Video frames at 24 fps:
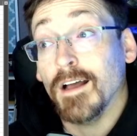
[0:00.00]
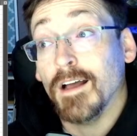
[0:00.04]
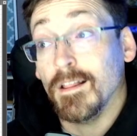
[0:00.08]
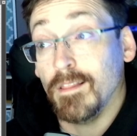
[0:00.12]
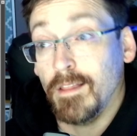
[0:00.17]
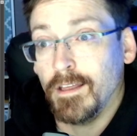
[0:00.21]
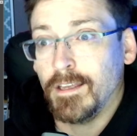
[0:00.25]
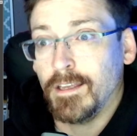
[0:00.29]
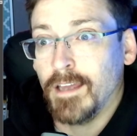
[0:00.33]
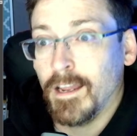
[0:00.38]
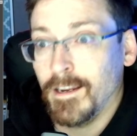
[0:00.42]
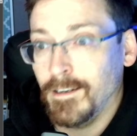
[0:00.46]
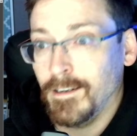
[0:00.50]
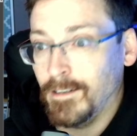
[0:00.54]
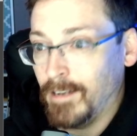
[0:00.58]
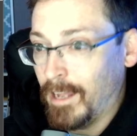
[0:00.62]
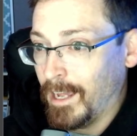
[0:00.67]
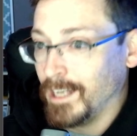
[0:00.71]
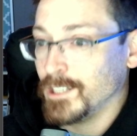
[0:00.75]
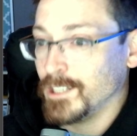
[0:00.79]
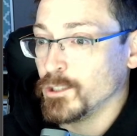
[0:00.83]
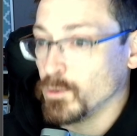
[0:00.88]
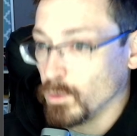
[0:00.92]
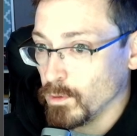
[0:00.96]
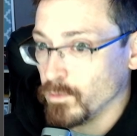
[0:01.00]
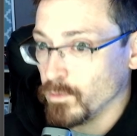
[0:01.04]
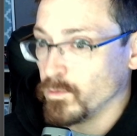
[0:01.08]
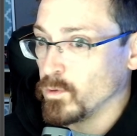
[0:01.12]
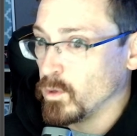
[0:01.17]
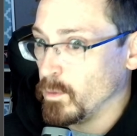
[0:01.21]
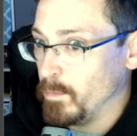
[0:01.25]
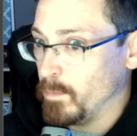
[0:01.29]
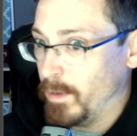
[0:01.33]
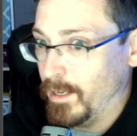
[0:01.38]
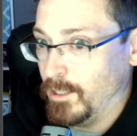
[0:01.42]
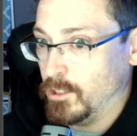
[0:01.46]
like a natural
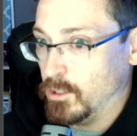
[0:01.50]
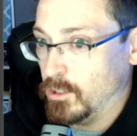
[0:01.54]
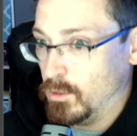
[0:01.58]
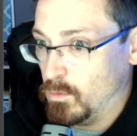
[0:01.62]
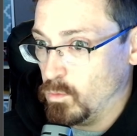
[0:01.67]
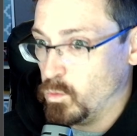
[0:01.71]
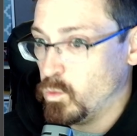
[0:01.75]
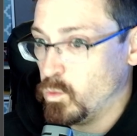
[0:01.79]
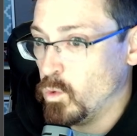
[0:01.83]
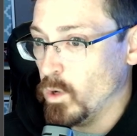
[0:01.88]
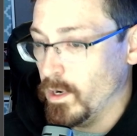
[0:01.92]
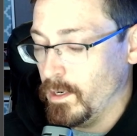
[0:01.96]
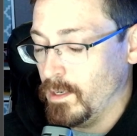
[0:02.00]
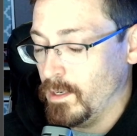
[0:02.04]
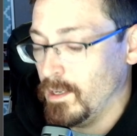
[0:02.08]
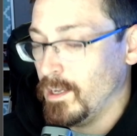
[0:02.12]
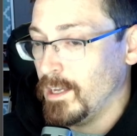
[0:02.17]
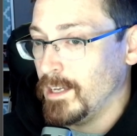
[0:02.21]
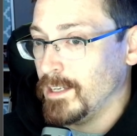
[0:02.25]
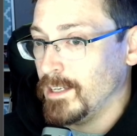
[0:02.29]
formation would.